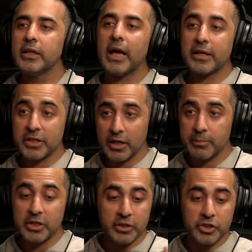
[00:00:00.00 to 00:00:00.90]
Yeah, it's like an
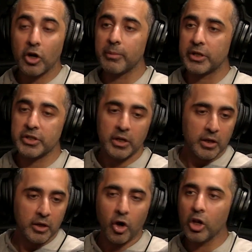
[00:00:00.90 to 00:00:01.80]
embassy. Starbucks,
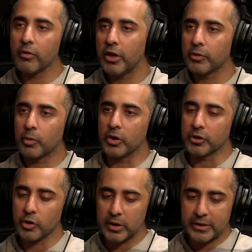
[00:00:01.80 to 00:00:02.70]
all around the
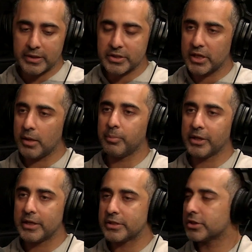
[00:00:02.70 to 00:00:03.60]
world. You're in the same
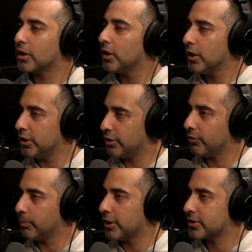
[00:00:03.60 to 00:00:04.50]
place in
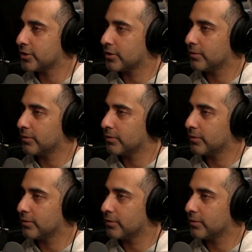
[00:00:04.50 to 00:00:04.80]
different places.